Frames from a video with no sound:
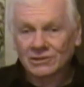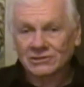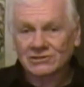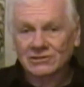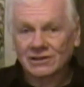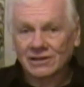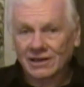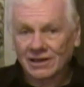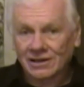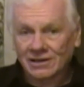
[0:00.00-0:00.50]

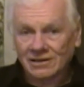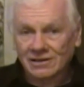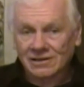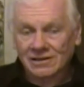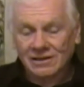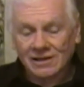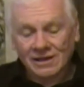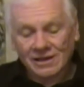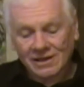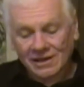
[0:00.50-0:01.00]
Much like
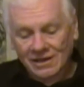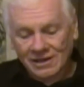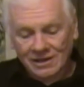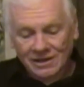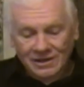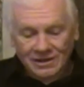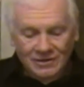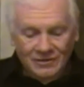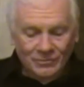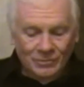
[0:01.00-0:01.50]

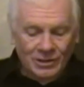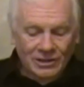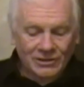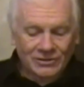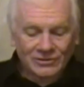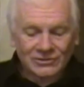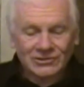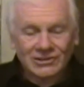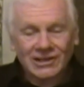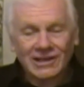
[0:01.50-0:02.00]

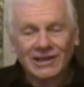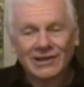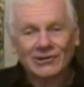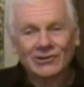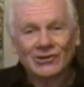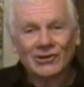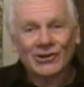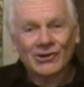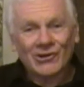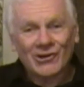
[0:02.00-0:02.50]
Pelosi
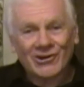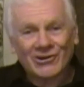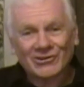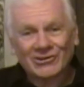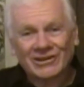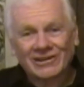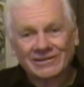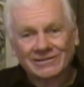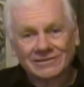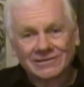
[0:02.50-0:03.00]
getting her
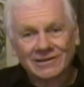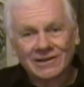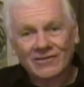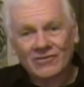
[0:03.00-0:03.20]
hair done.